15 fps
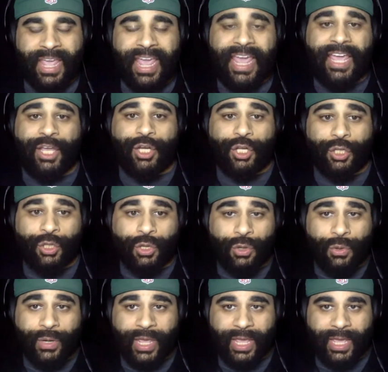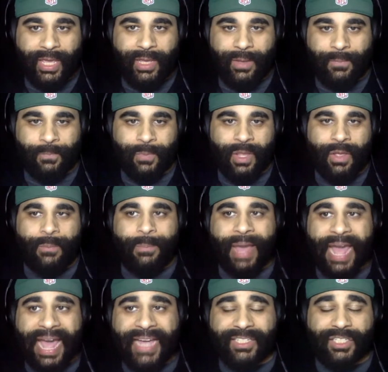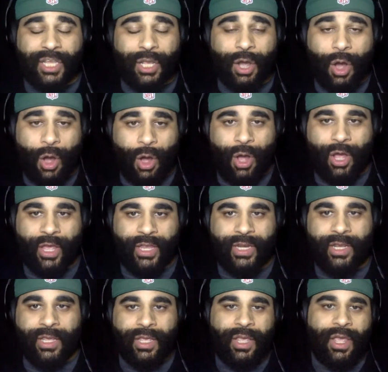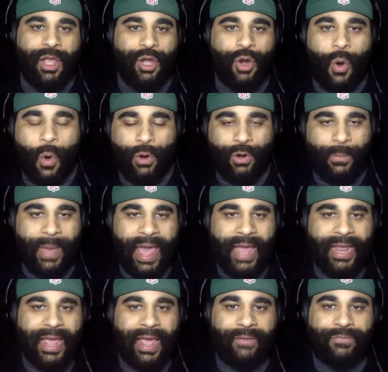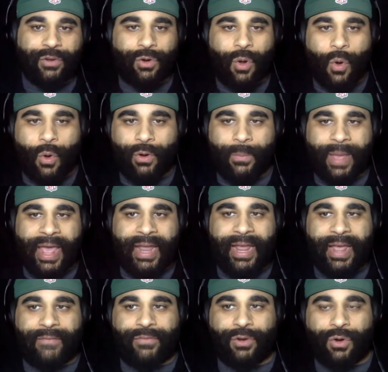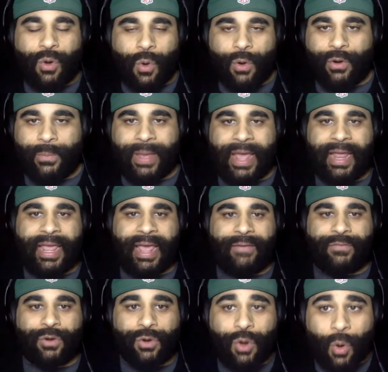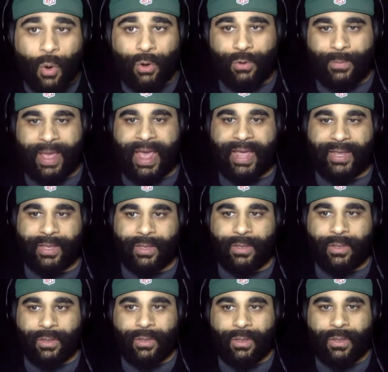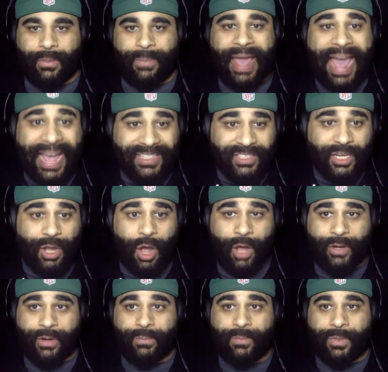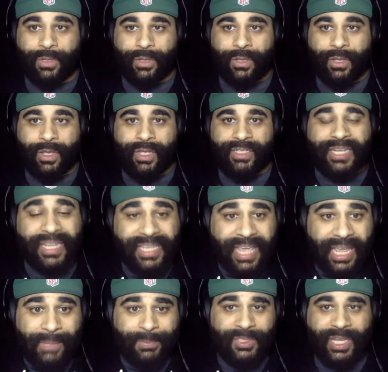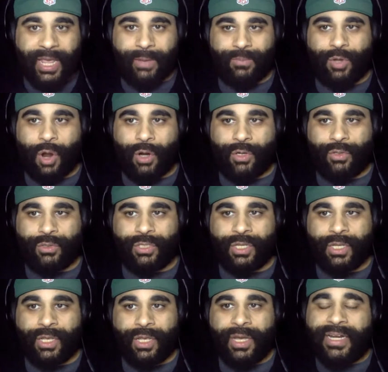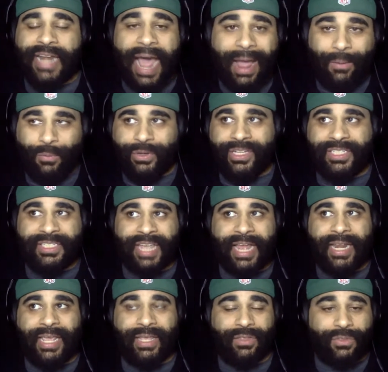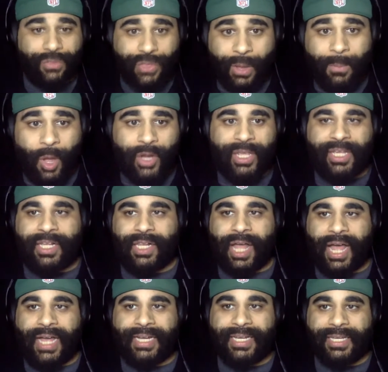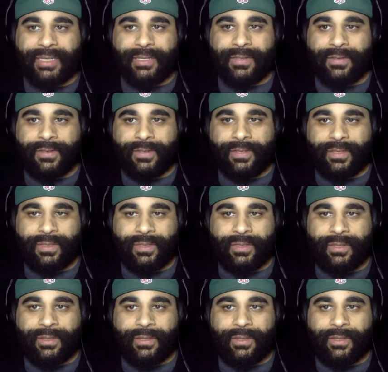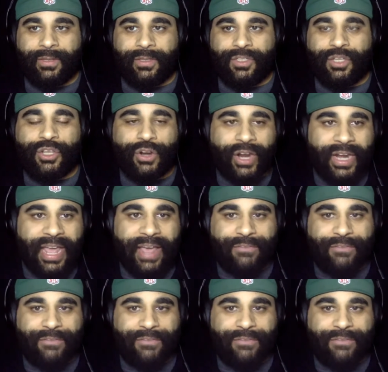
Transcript: including passing on quarterback after quarterback after quarterback after quarterback, passing on him to keep Sam Darnold, not resetting the money clock. So you're going to